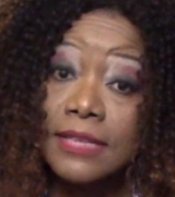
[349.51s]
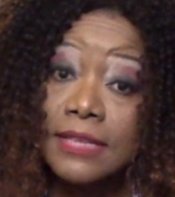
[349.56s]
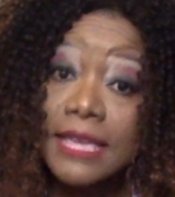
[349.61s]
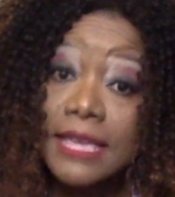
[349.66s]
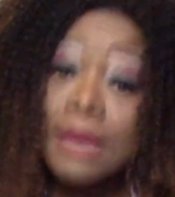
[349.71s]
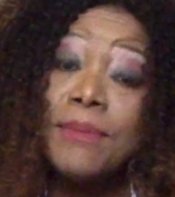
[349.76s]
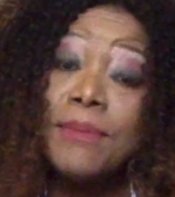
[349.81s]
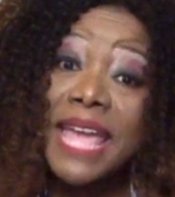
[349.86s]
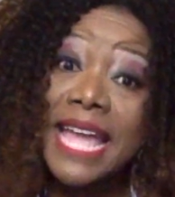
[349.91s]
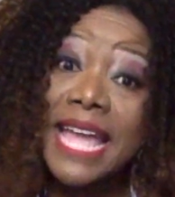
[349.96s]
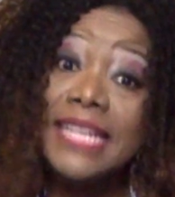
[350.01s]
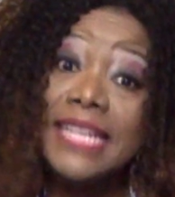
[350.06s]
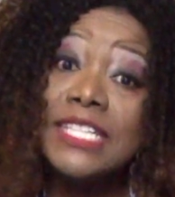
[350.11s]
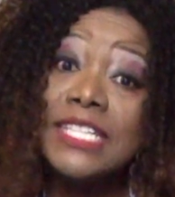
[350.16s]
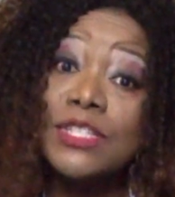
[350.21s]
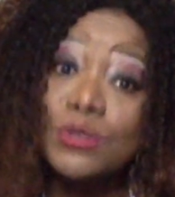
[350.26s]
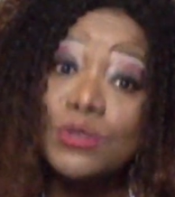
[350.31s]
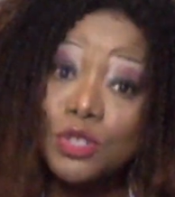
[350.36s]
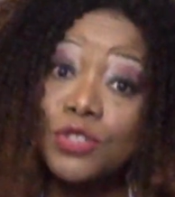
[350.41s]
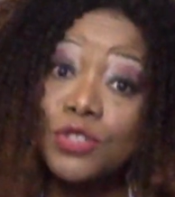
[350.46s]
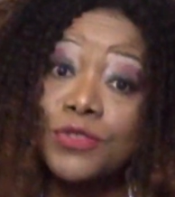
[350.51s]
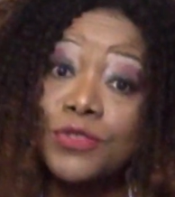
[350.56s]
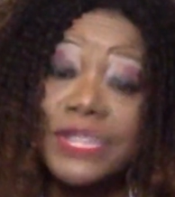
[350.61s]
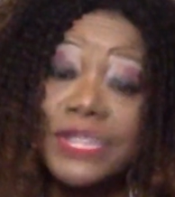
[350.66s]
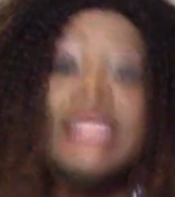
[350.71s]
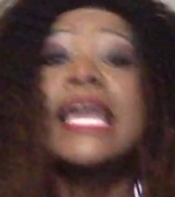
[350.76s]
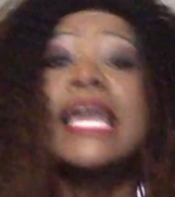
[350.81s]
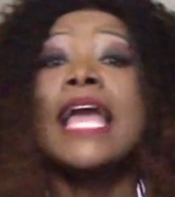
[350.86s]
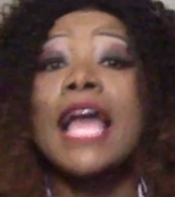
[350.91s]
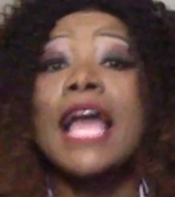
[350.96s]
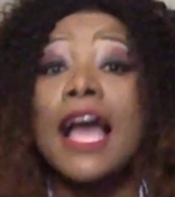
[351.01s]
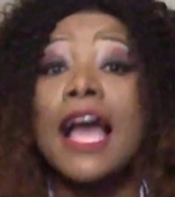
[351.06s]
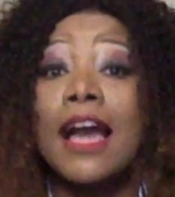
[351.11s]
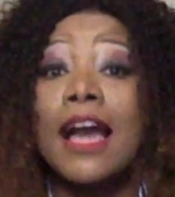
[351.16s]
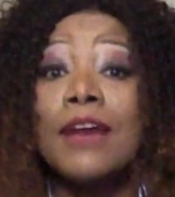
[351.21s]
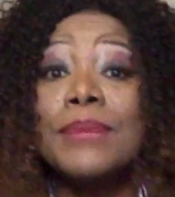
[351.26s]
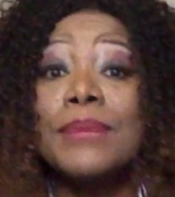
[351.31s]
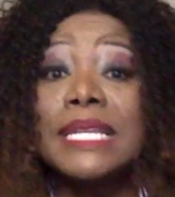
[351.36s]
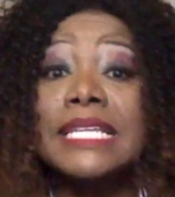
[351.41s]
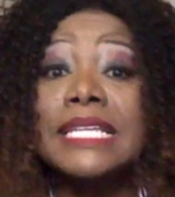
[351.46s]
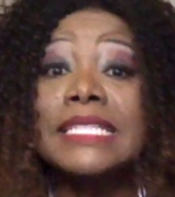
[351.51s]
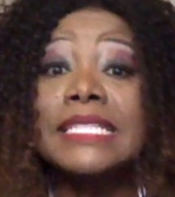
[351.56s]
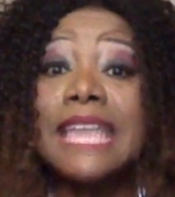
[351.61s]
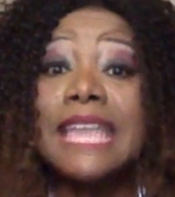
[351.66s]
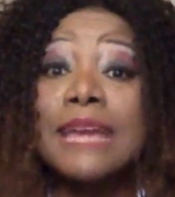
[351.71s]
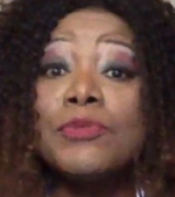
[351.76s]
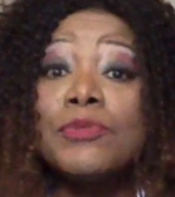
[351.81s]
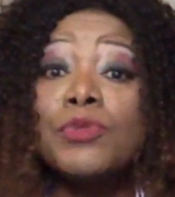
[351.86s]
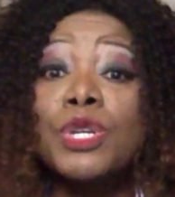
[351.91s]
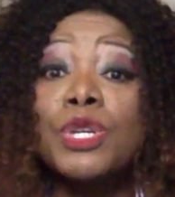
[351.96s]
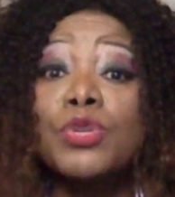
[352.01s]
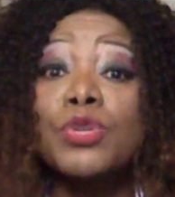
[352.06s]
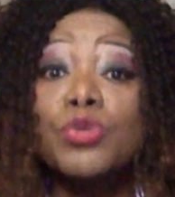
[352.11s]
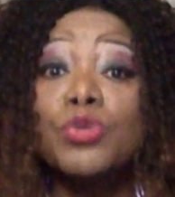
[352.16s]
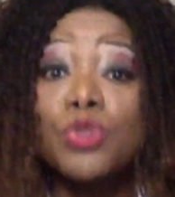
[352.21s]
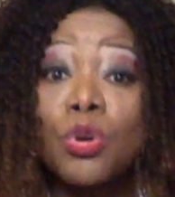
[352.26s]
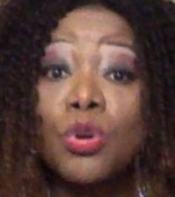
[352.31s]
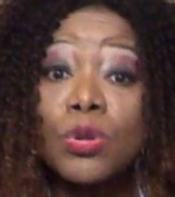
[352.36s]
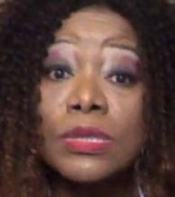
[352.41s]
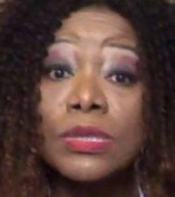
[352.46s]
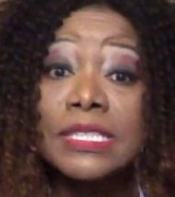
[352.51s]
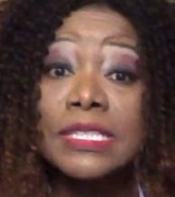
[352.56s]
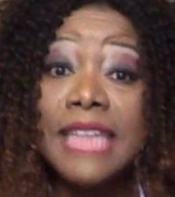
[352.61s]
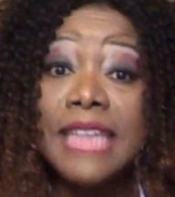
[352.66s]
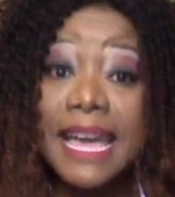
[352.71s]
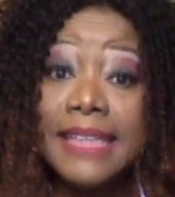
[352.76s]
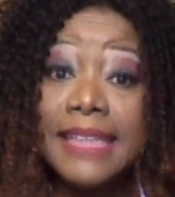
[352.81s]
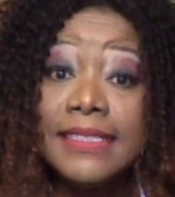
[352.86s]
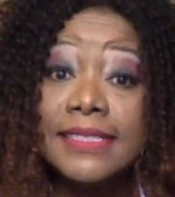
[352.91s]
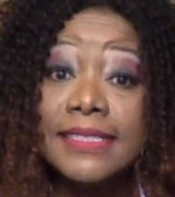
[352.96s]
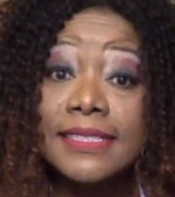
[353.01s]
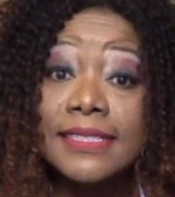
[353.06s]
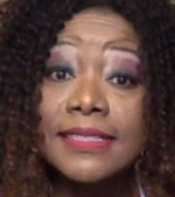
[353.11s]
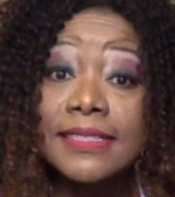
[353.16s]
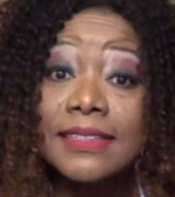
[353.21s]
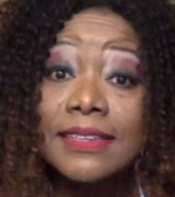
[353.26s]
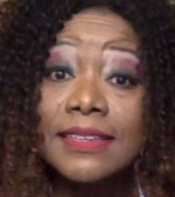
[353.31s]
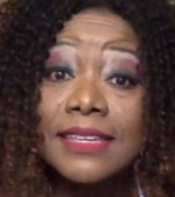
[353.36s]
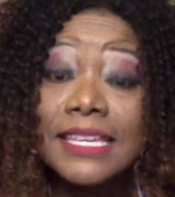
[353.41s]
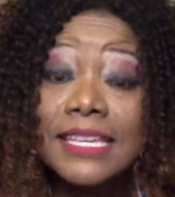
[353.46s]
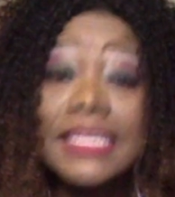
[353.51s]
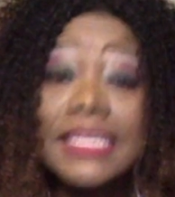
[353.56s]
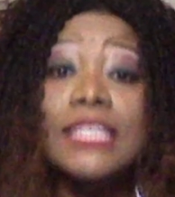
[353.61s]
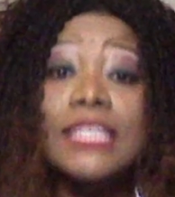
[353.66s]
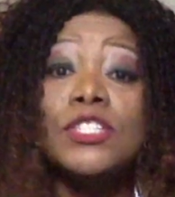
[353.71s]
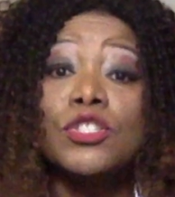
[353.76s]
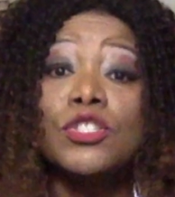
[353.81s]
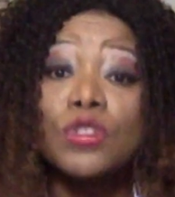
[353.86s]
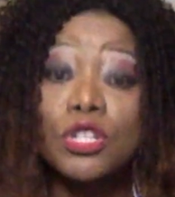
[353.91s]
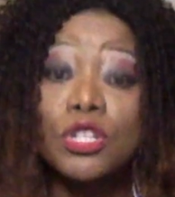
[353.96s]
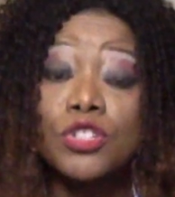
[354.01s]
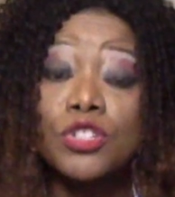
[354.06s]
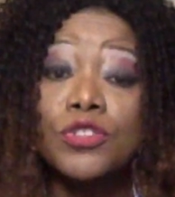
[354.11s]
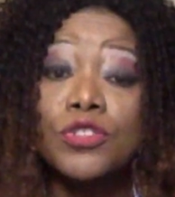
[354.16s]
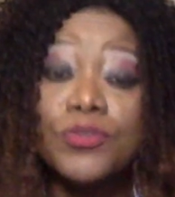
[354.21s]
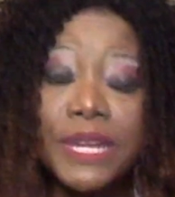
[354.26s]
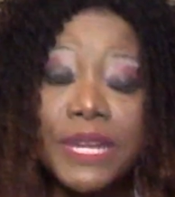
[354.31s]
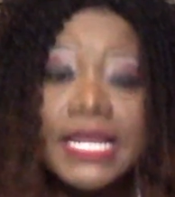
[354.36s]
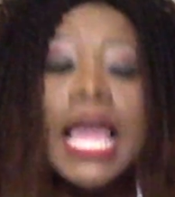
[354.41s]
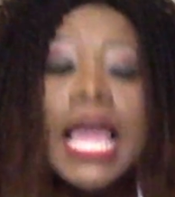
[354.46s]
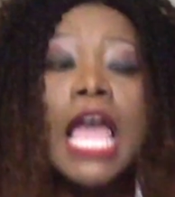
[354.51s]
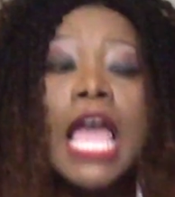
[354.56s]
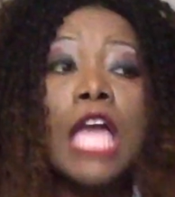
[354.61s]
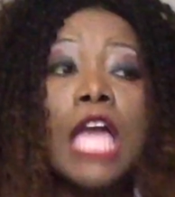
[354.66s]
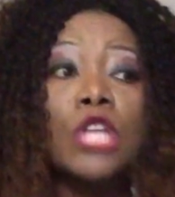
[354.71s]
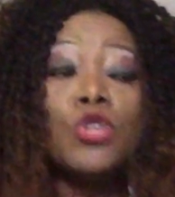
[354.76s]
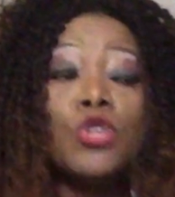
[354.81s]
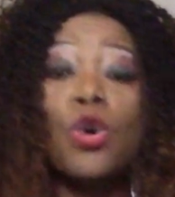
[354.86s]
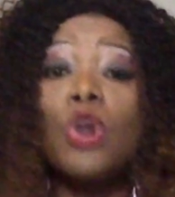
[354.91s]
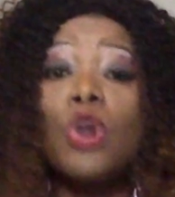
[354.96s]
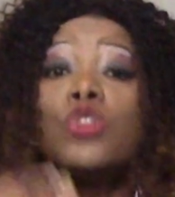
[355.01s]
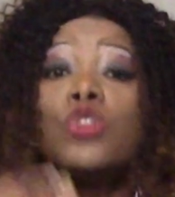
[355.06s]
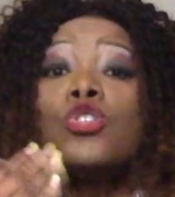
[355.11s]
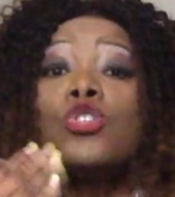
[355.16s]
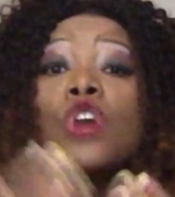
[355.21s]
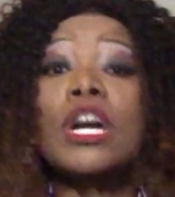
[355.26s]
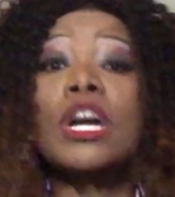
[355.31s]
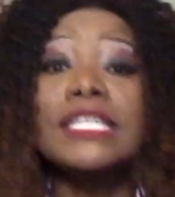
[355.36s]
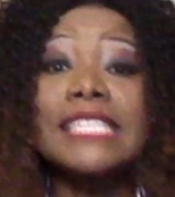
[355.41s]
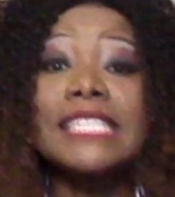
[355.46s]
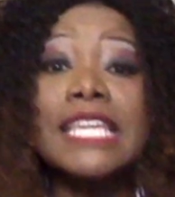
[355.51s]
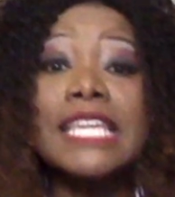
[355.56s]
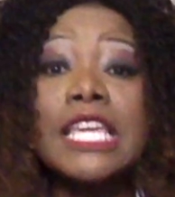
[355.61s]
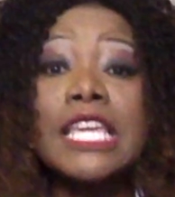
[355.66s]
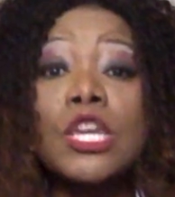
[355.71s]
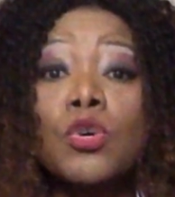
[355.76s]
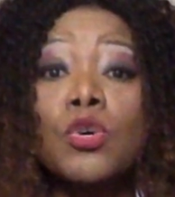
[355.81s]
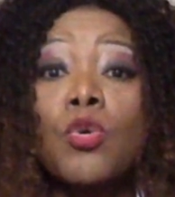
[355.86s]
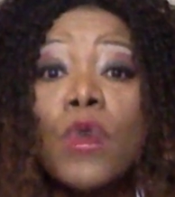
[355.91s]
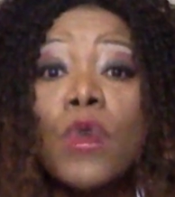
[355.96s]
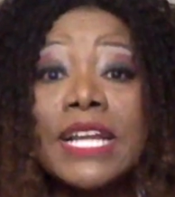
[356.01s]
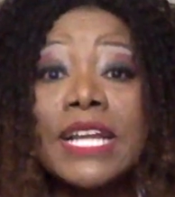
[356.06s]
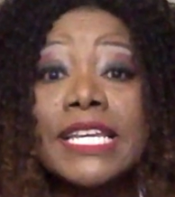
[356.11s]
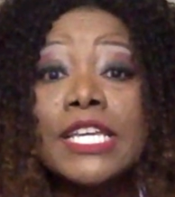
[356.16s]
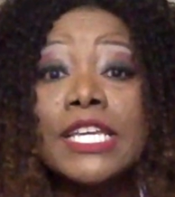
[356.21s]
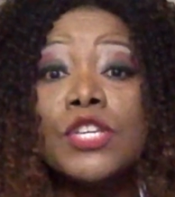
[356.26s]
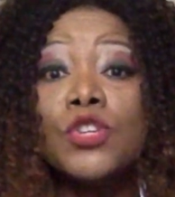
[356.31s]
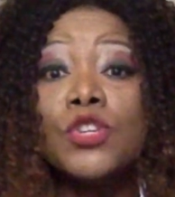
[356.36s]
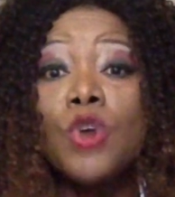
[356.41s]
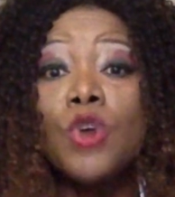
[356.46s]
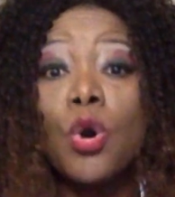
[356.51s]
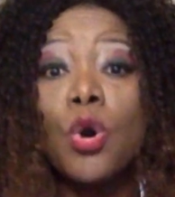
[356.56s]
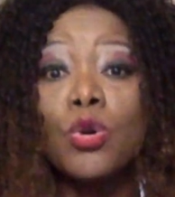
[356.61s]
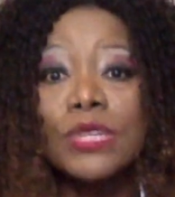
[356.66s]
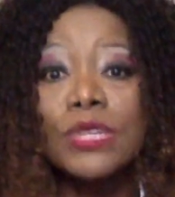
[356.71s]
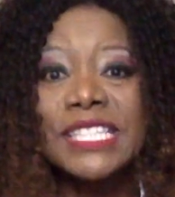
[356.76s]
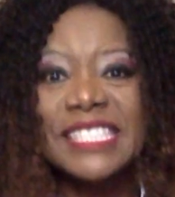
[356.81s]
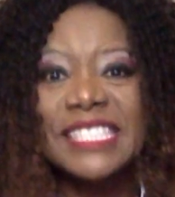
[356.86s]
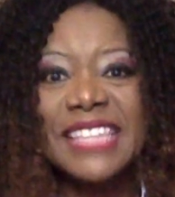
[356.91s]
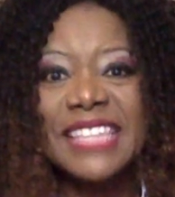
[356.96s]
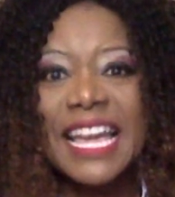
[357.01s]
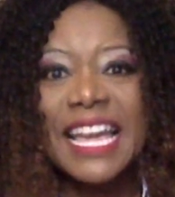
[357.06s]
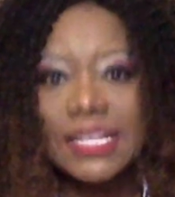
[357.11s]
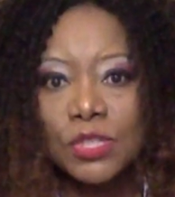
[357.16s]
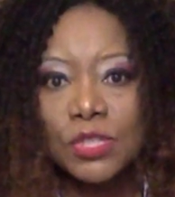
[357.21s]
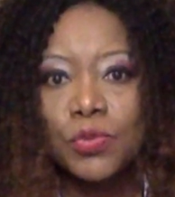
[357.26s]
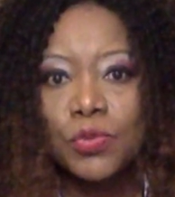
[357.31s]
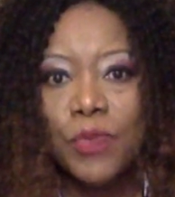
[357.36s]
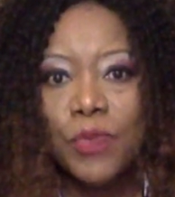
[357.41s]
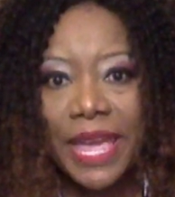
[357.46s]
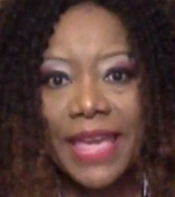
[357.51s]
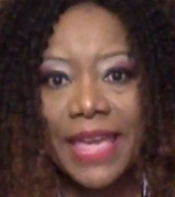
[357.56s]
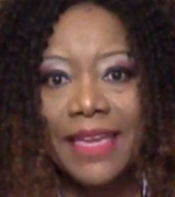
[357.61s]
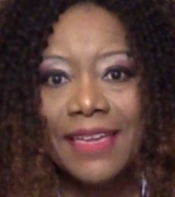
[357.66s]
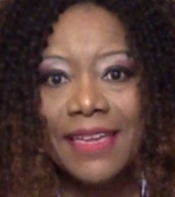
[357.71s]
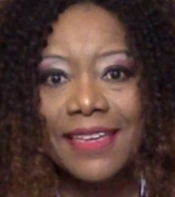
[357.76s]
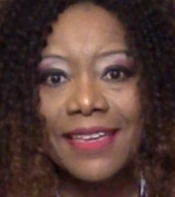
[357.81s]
A man is not your friend. How many times were you told that? He is not your friend. You're not equally yoked that way.